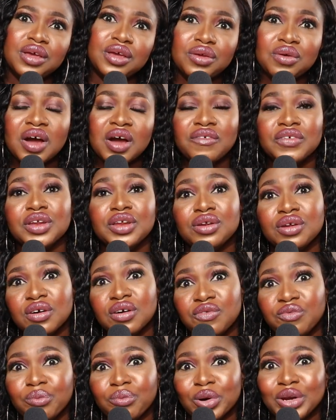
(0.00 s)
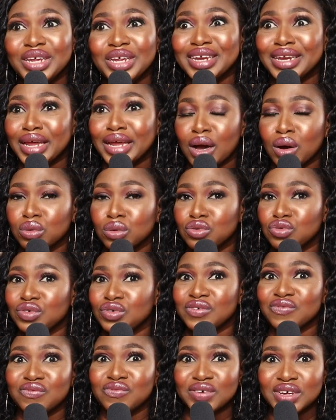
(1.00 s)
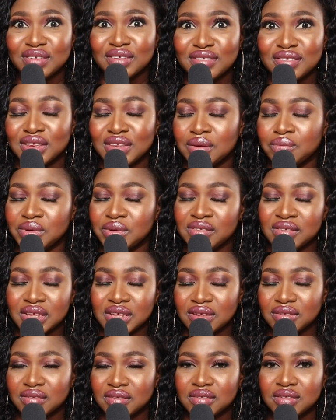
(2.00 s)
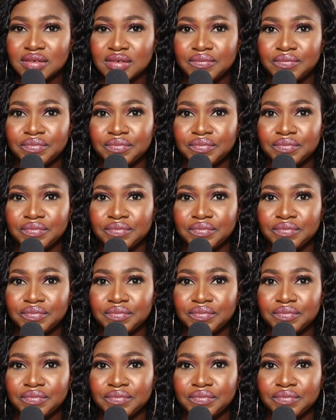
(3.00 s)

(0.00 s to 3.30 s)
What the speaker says: you have enough money now to invest in a business